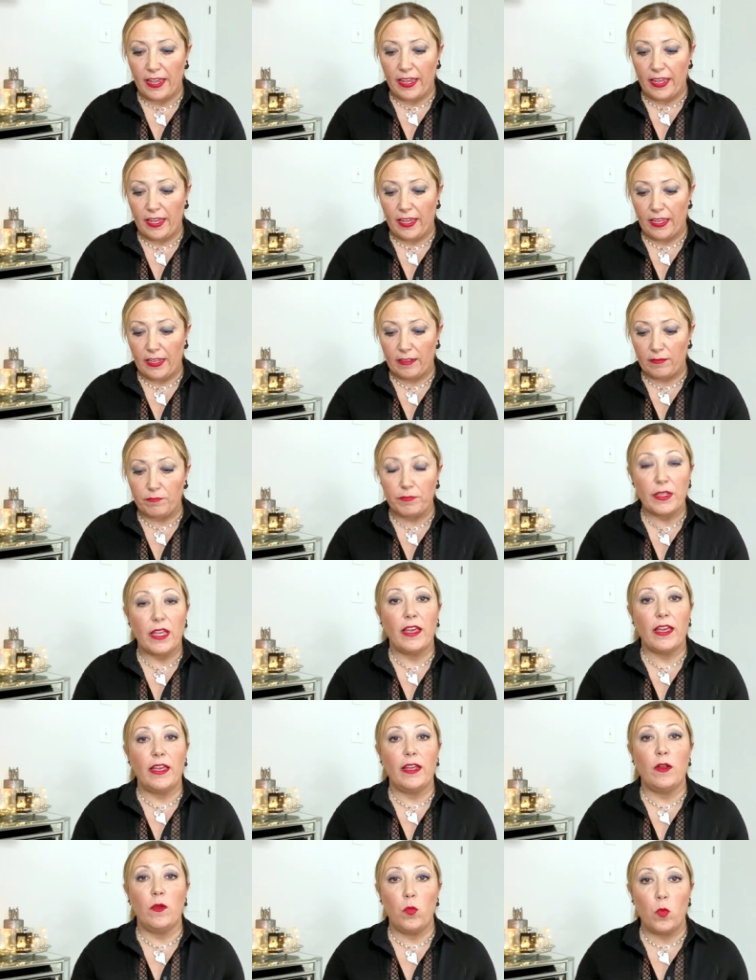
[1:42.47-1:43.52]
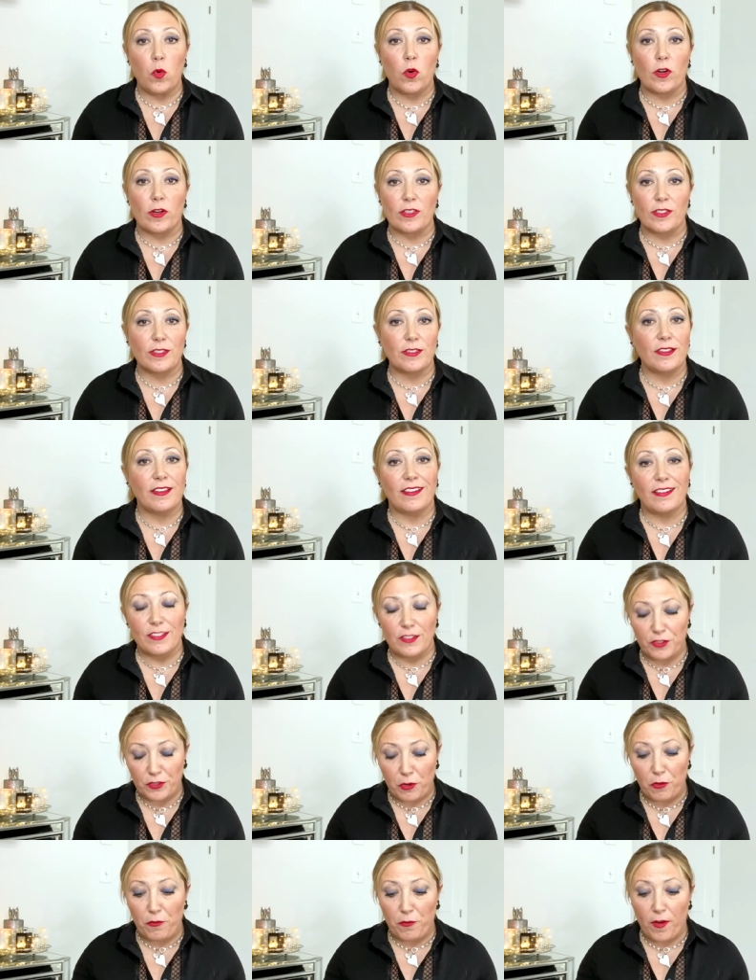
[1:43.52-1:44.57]
and it works.
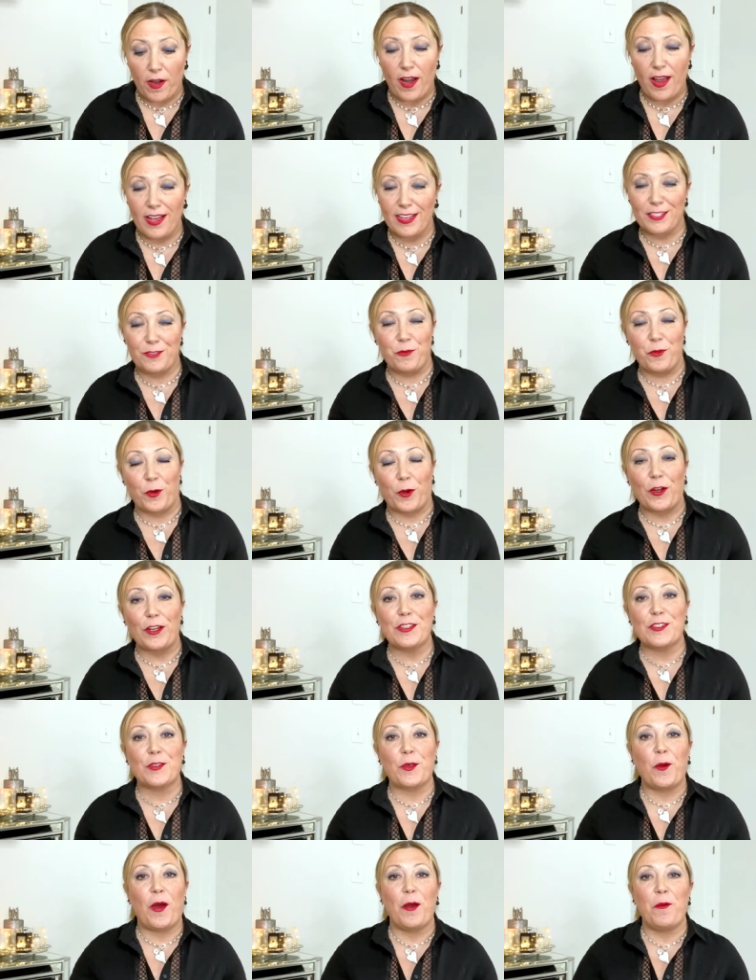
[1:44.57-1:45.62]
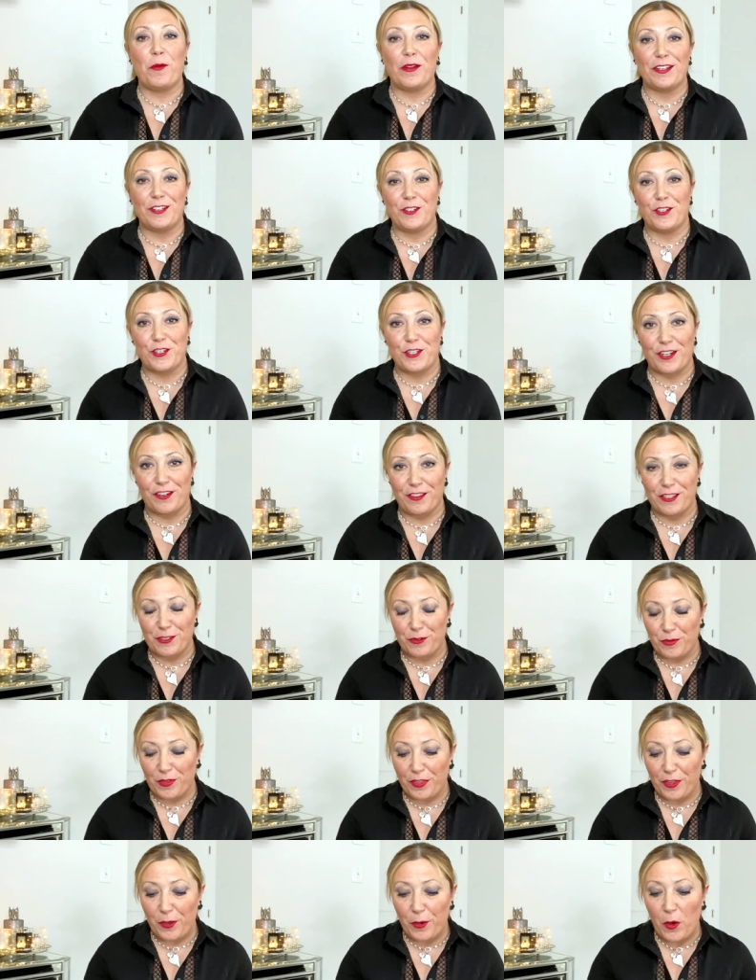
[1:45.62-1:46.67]
So far has worked, so I wanted to share this
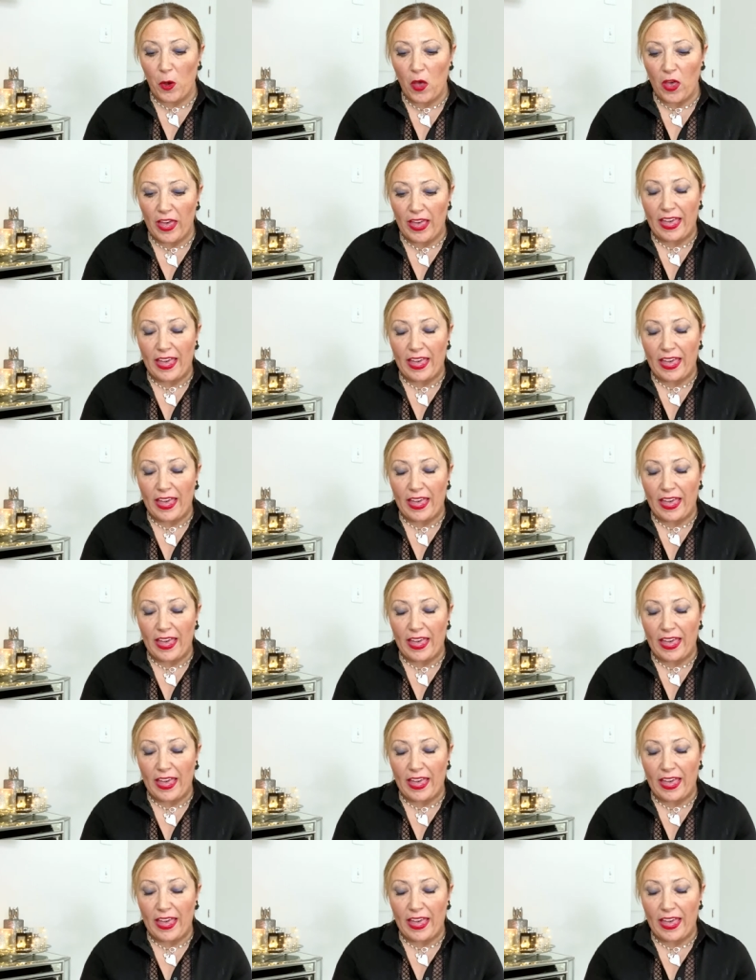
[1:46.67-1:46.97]
with you.